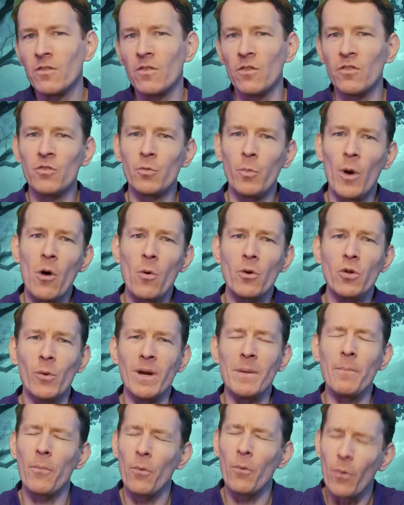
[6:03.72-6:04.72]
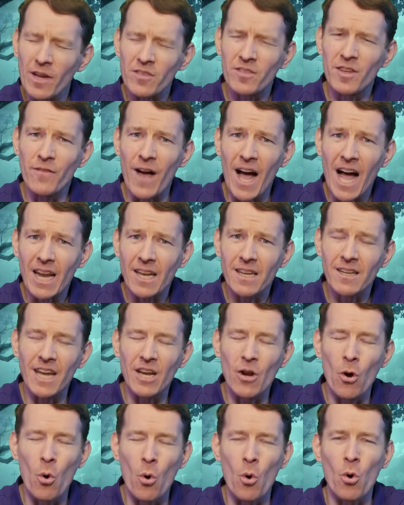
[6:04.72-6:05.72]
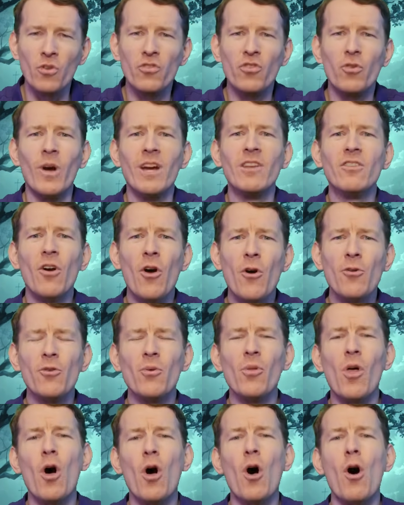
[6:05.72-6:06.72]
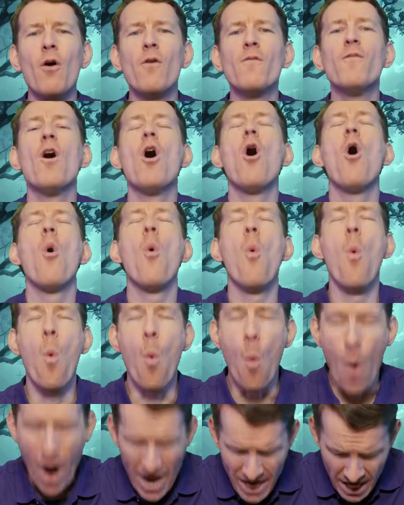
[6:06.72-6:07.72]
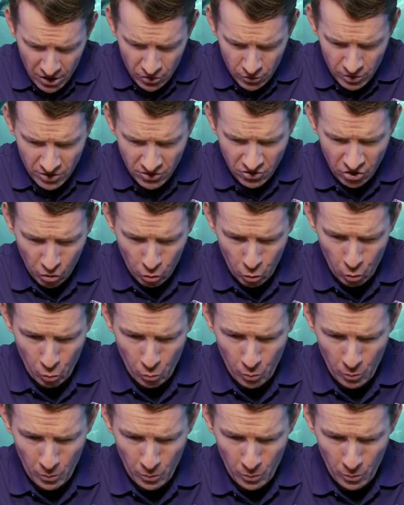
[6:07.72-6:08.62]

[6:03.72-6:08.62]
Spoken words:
to swell your impressive undead horde to a total of 102.